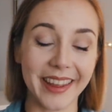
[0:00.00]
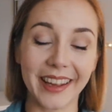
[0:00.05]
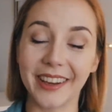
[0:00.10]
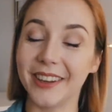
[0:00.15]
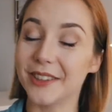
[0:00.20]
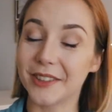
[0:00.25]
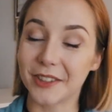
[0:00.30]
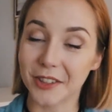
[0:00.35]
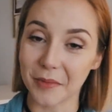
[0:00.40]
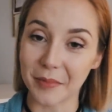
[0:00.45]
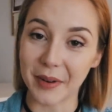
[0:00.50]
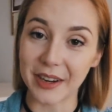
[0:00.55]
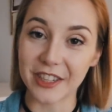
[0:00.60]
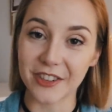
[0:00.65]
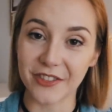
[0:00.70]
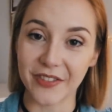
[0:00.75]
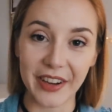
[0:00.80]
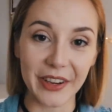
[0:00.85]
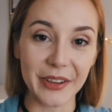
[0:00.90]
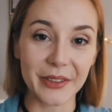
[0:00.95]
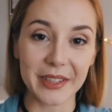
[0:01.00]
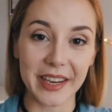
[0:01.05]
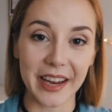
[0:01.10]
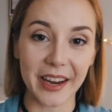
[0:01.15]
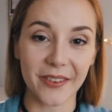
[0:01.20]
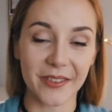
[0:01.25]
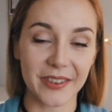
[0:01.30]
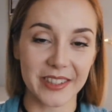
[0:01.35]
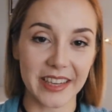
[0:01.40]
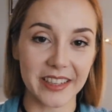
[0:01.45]
Thank you so much
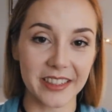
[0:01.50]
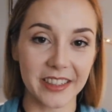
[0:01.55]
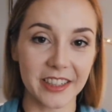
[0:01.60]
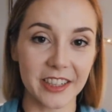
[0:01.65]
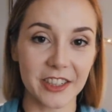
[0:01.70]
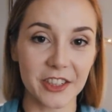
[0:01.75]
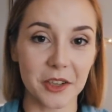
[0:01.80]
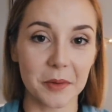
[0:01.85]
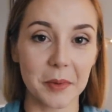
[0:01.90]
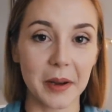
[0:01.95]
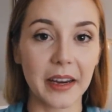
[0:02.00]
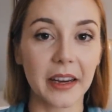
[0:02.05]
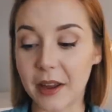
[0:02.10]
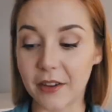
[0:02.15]
FeiyuTech for sending it to me.